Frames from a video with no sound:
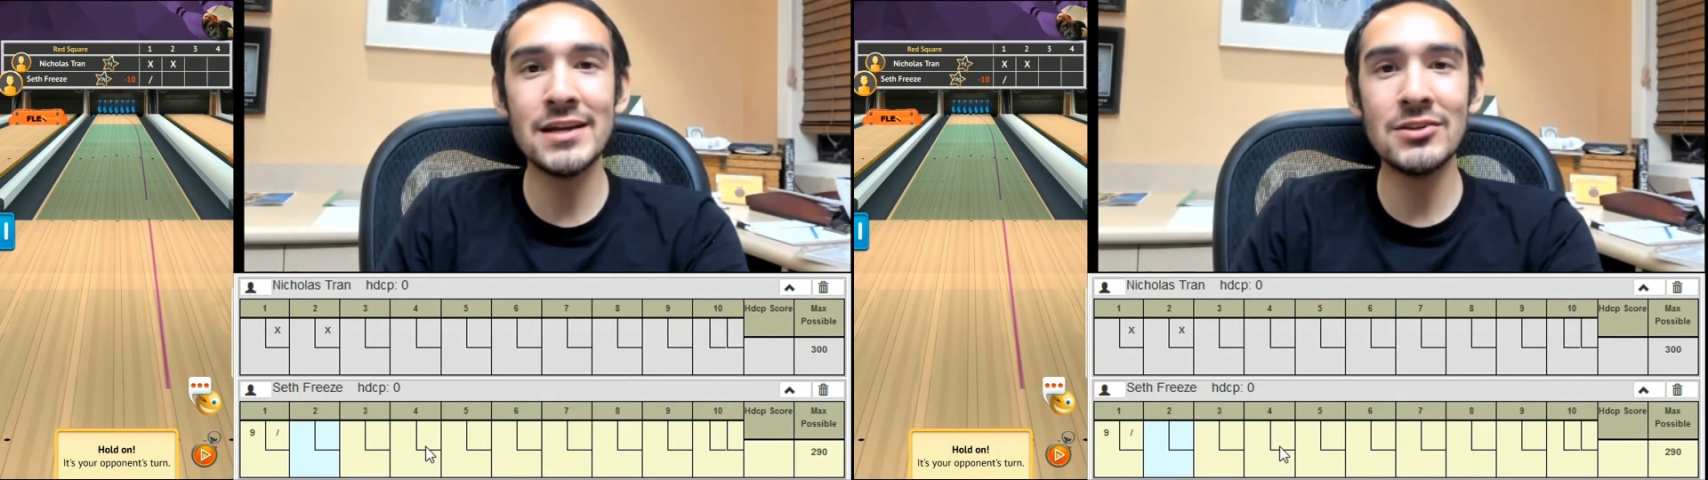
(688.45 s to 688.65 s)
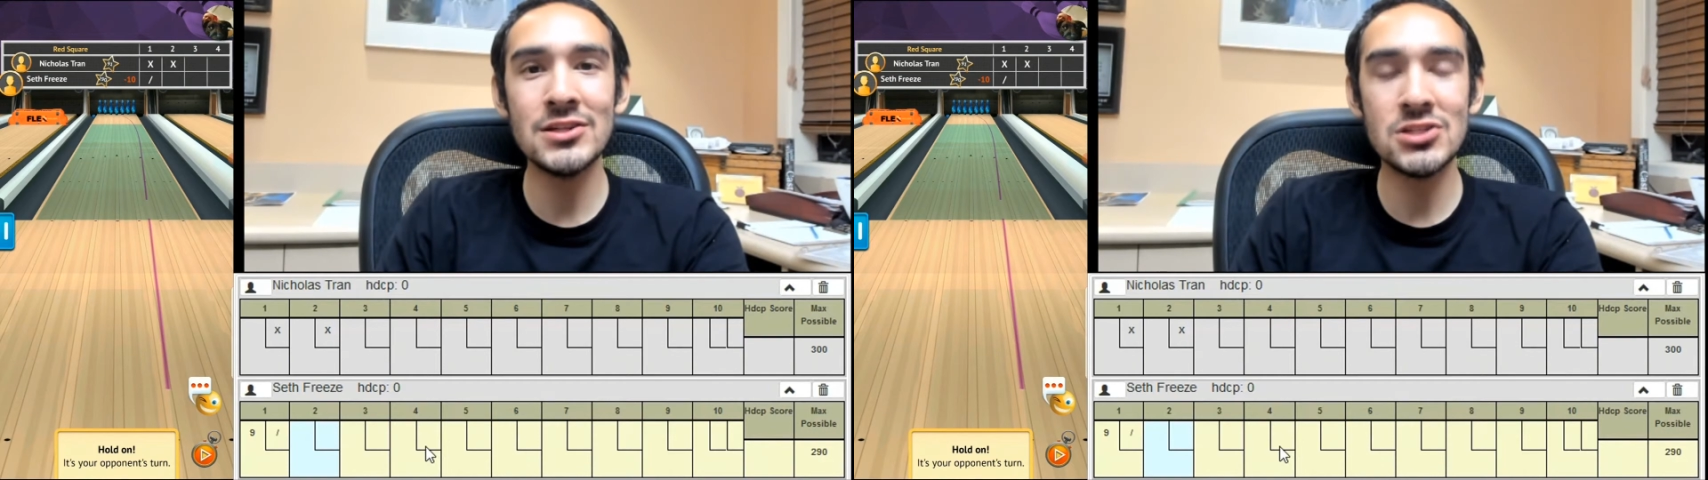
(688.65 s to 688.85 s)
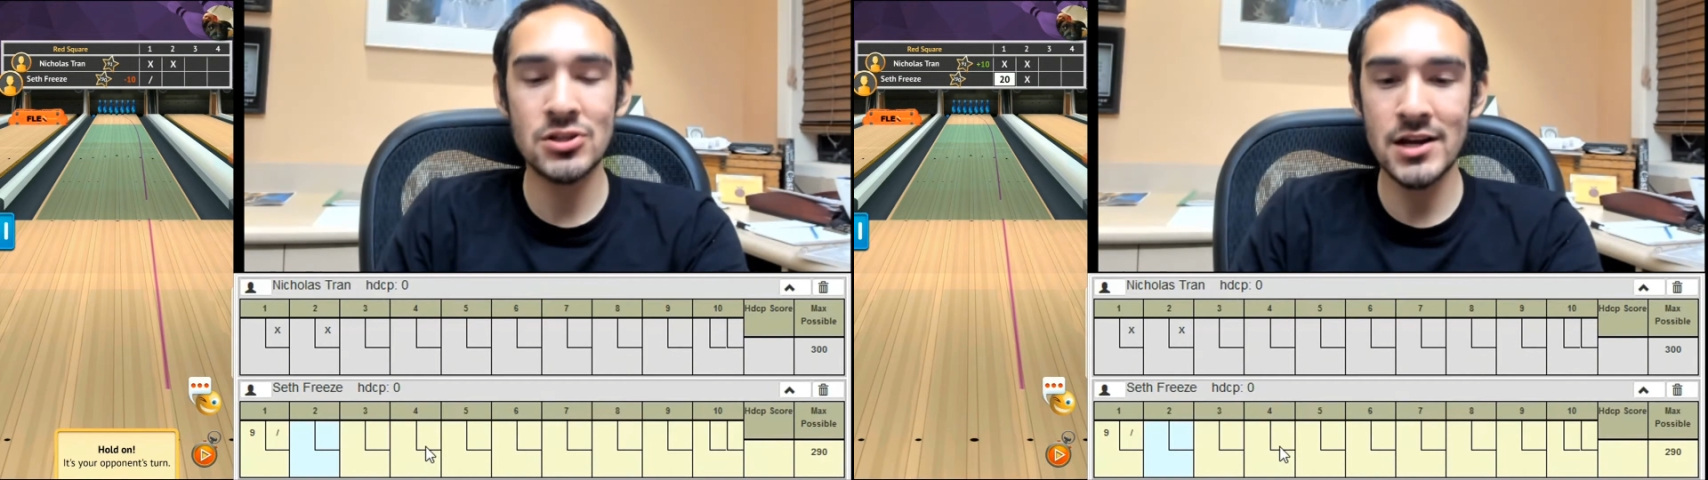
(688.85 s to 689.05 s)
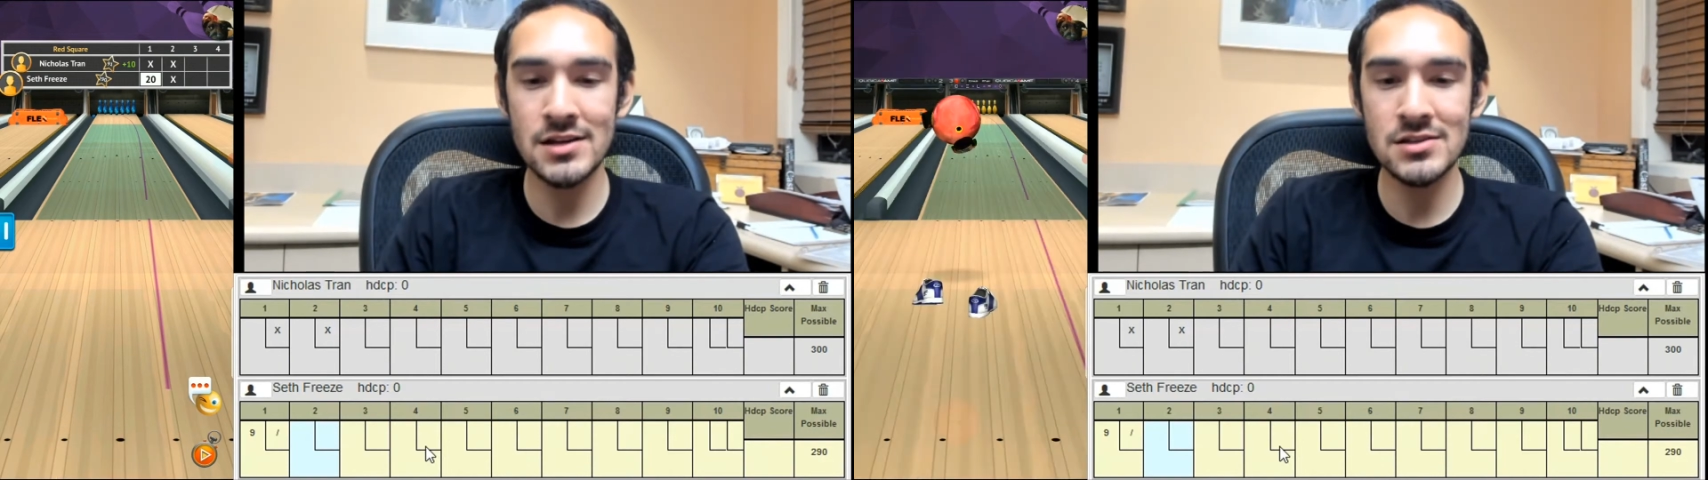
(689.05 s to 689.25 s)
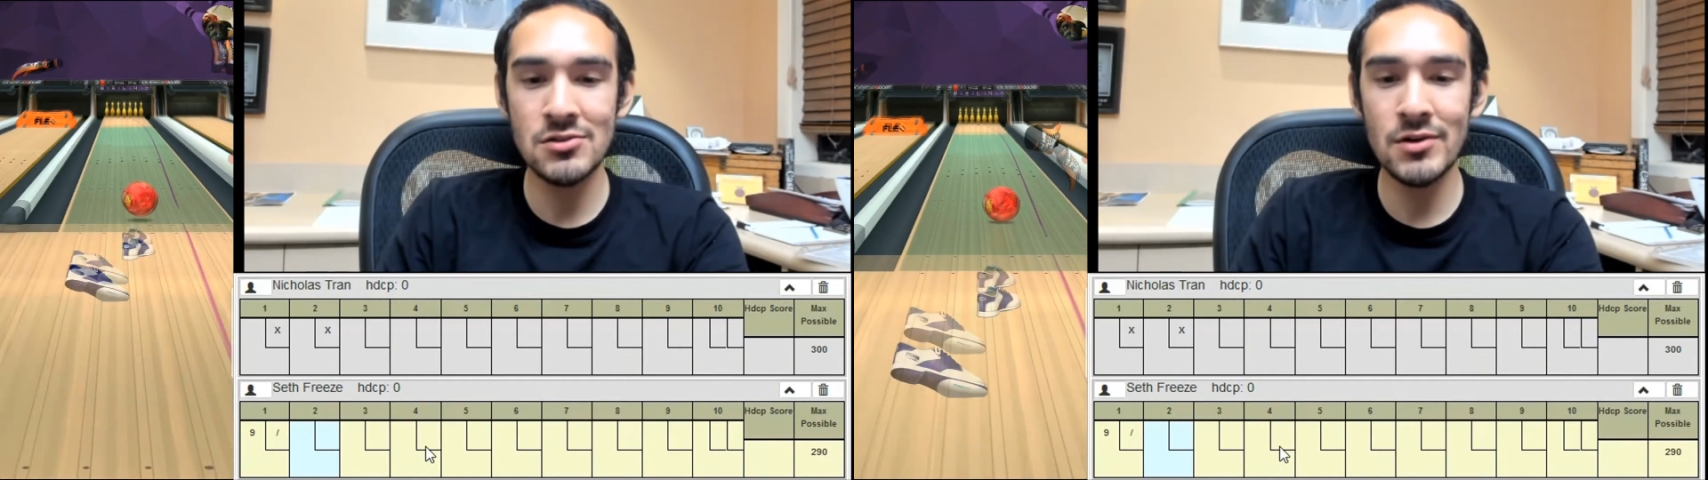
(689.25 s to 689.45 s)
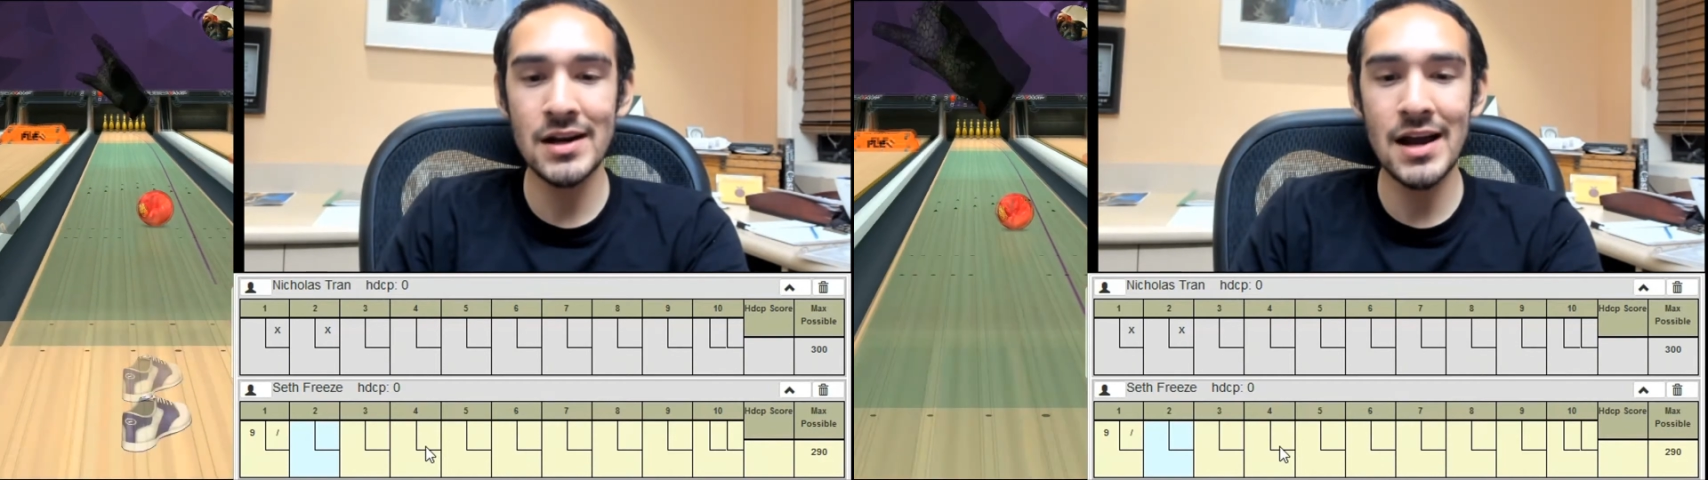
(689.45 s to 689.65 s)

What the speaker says: Nicholas Tran is doing,